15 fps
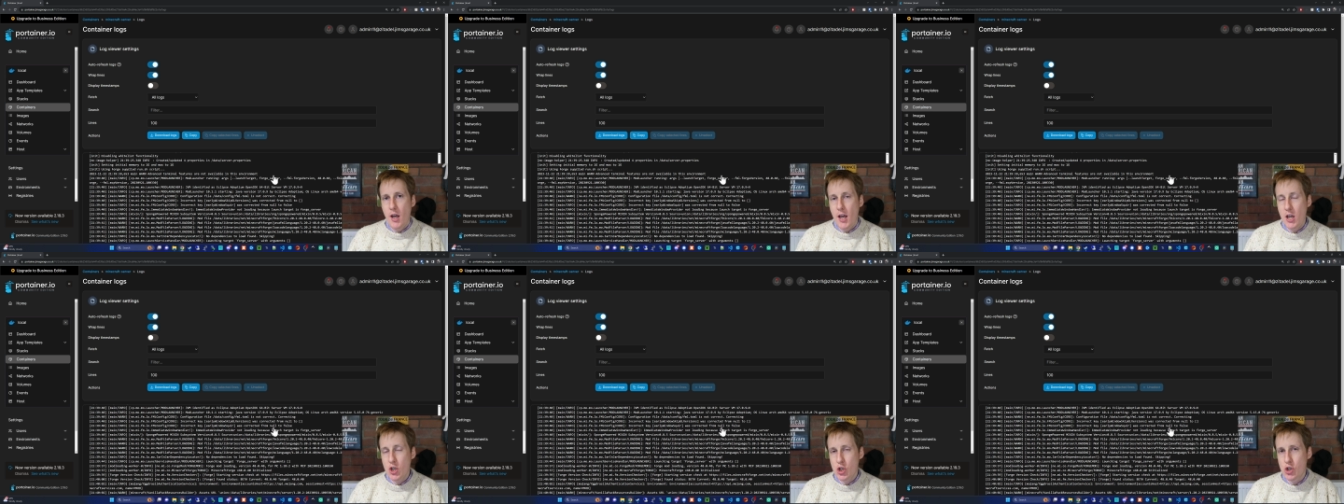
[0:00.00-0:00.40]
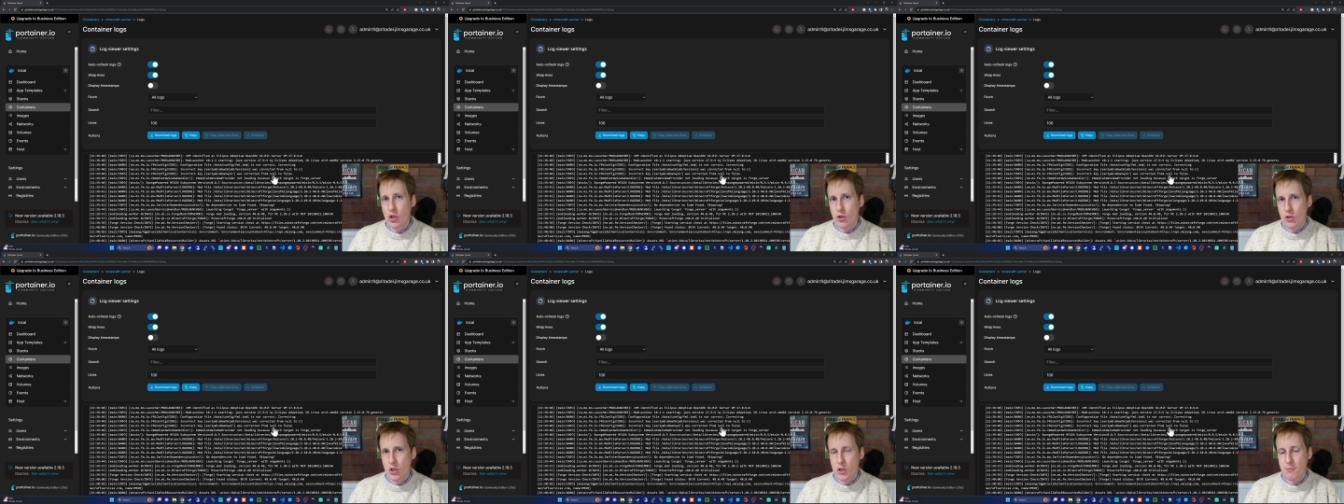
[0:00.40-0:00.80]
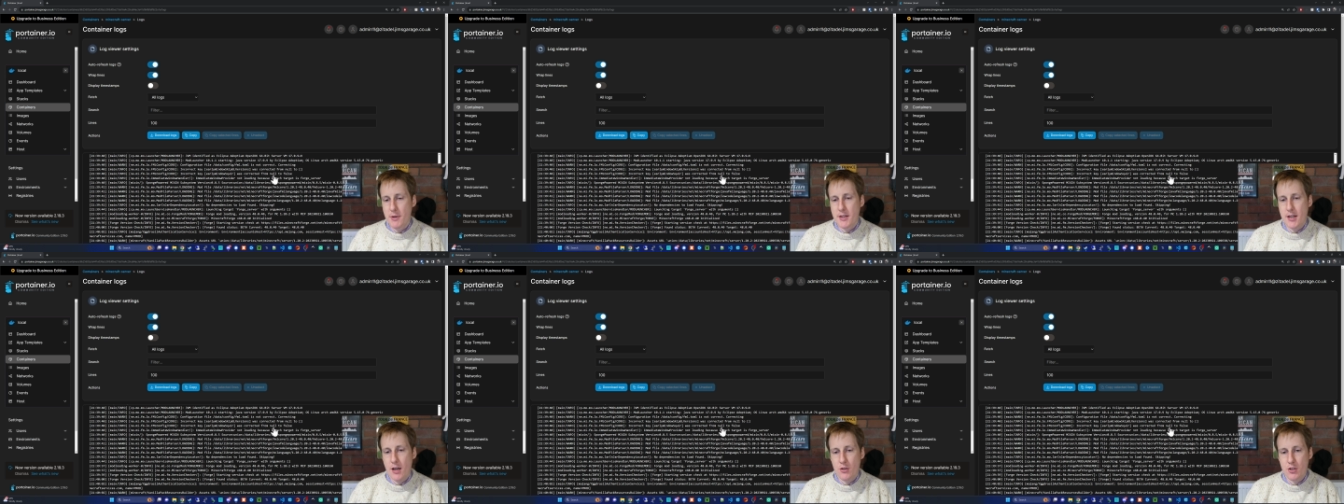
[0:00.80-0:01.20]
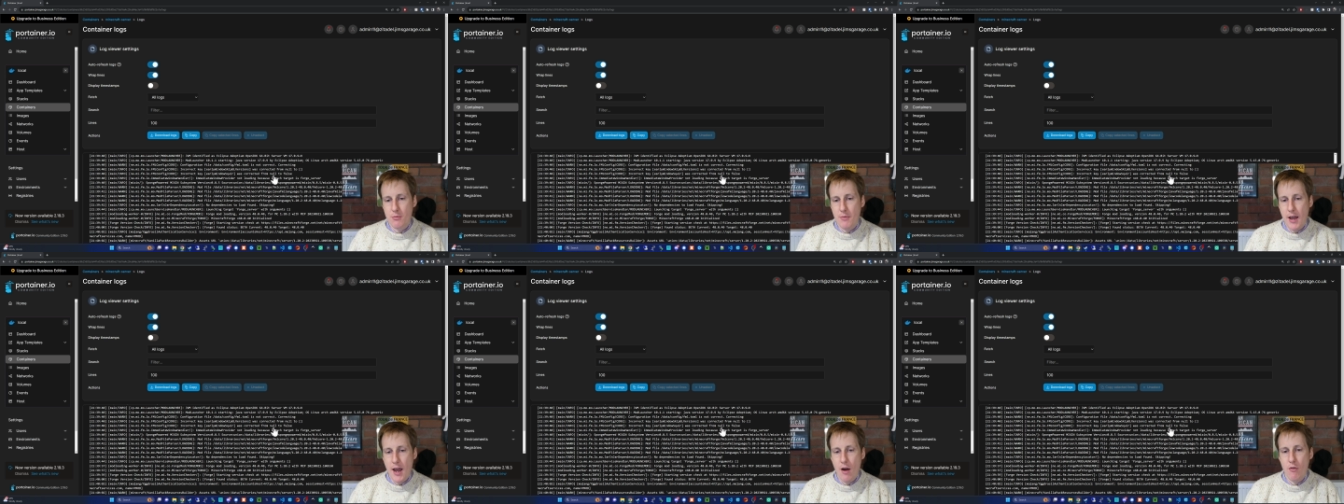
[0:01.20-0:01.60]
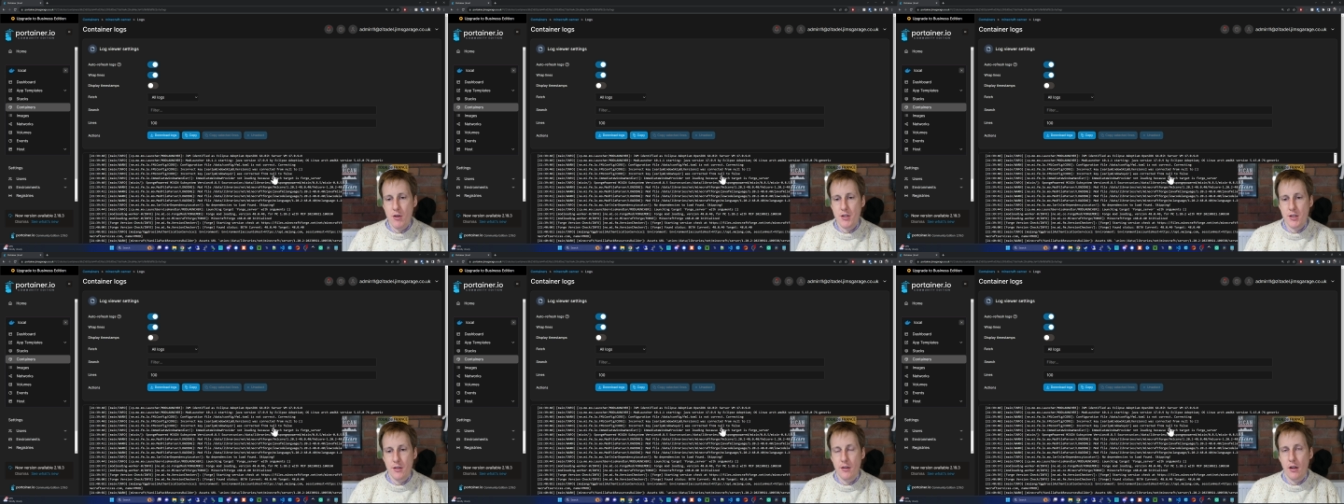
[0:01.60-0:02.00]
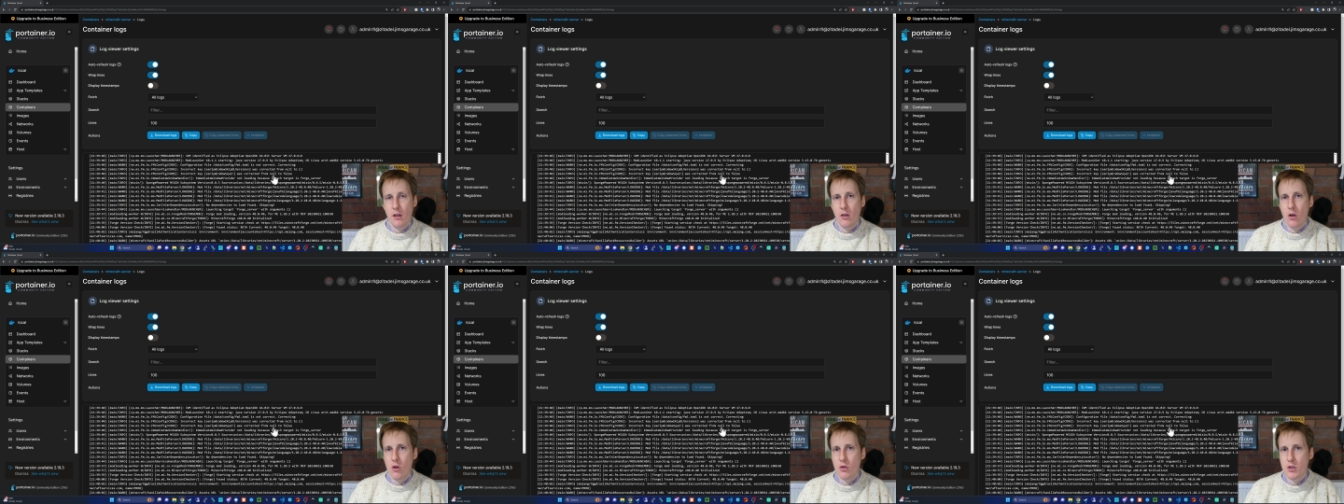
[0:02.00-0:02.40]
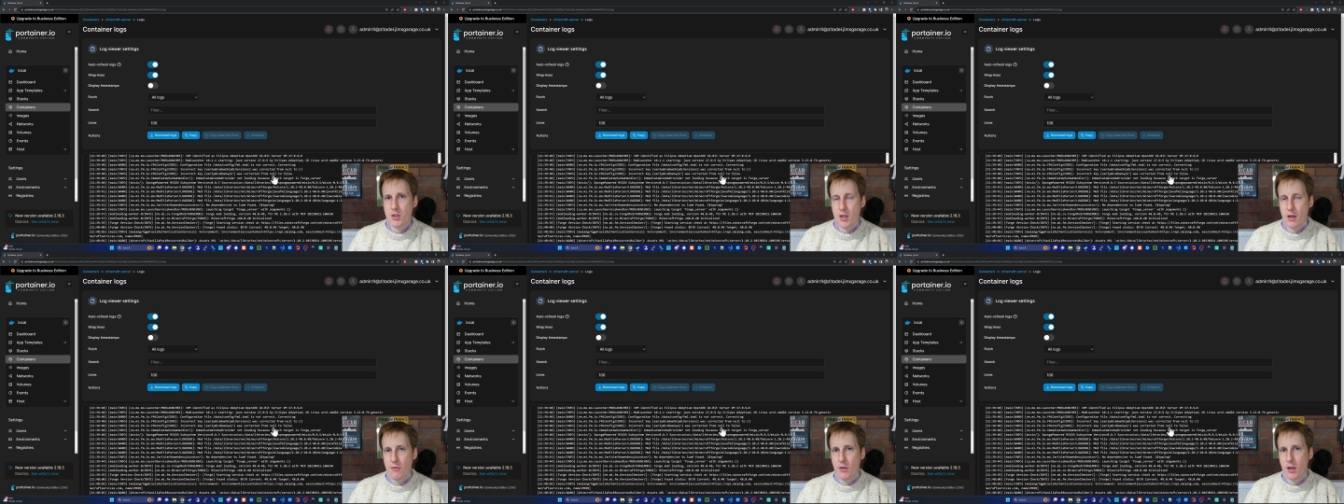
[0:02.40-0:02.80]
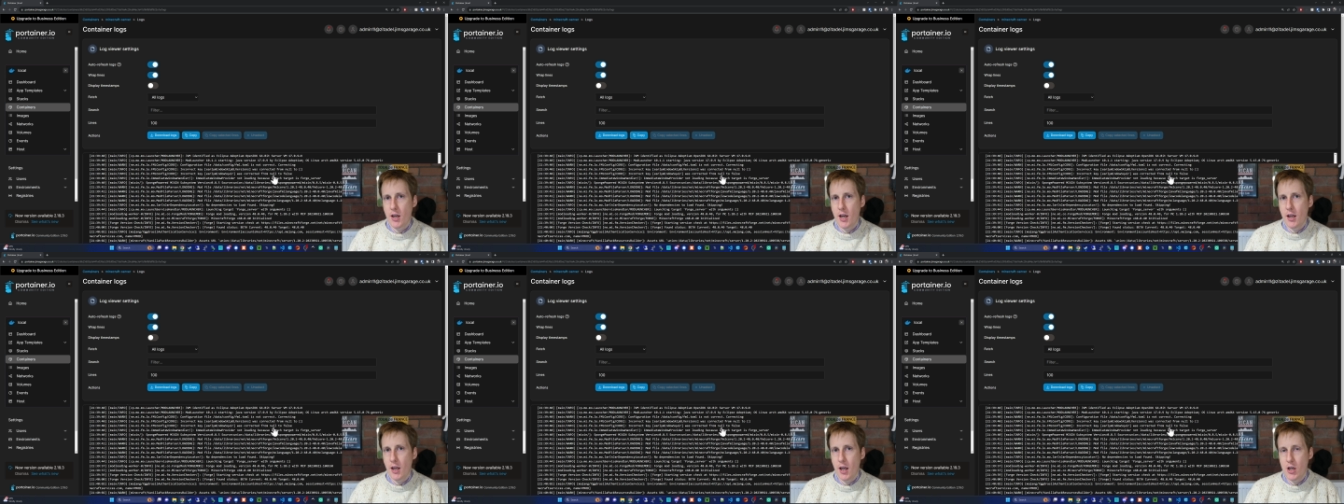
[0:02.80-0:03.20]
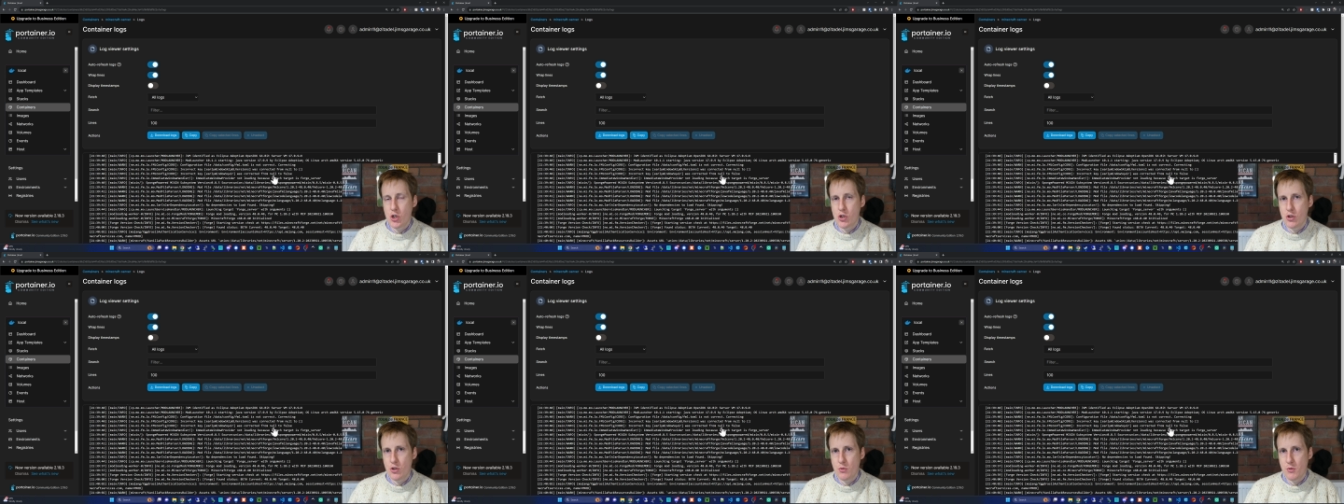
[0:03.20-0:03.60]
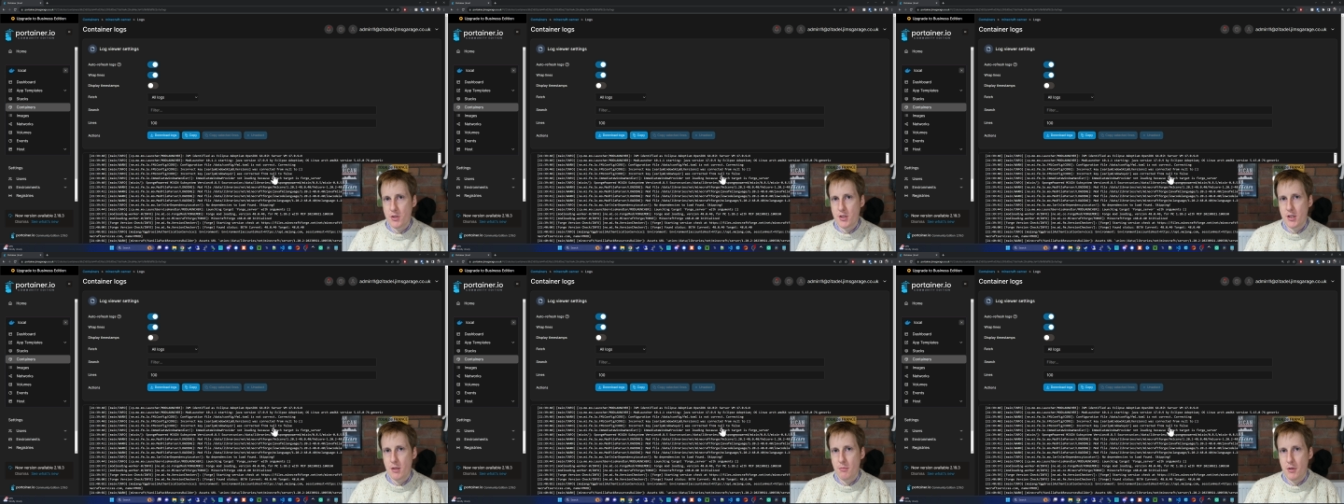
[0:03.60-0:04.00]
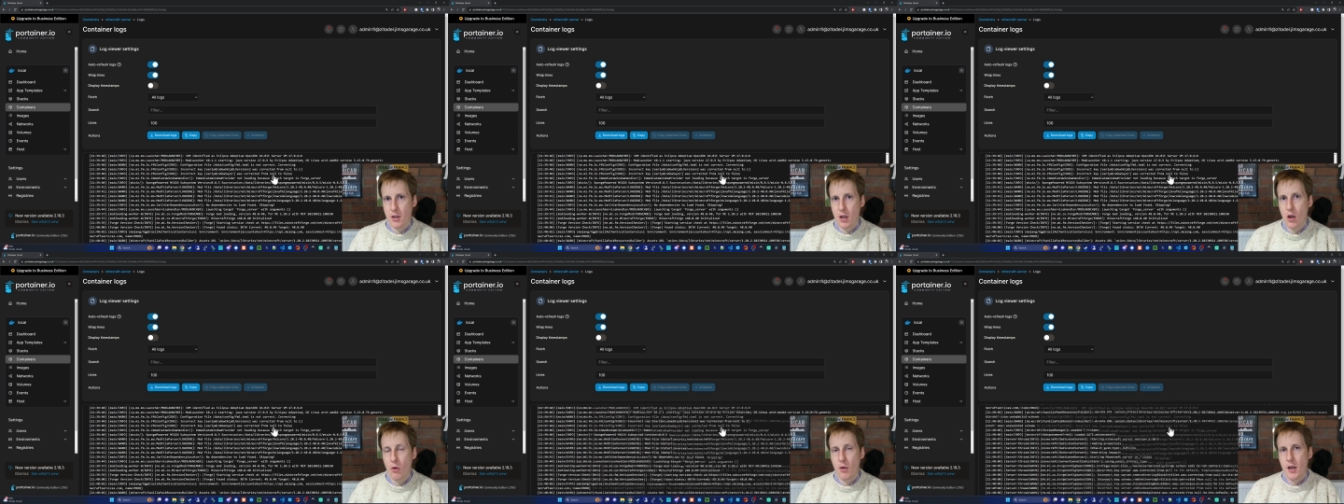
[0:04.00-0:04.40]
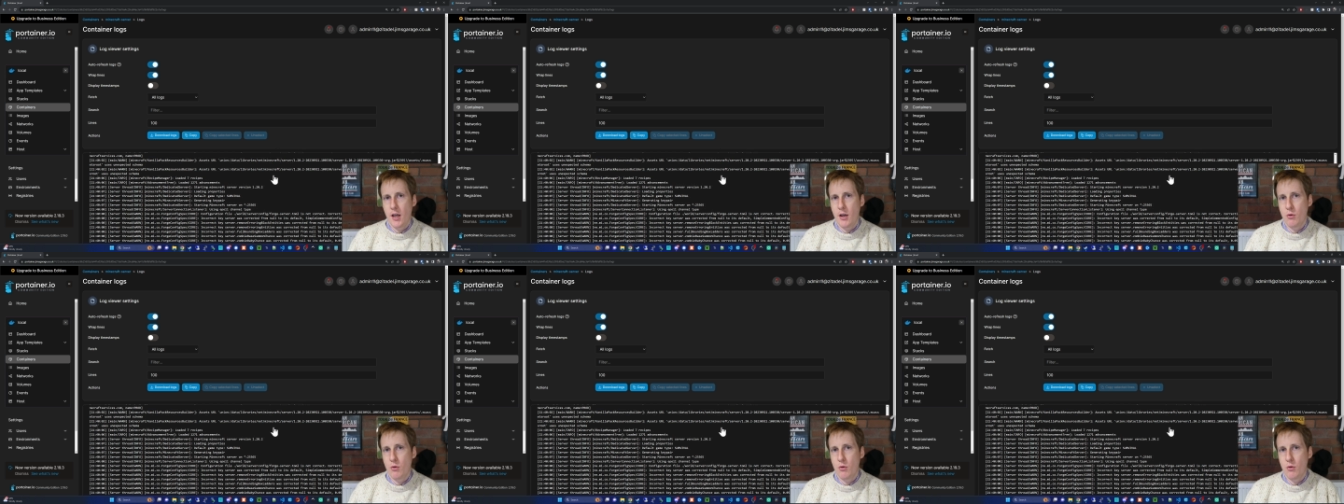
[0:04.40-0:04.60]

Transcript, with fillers: It should spit out some errors in the logs if you're getting issues with CPU.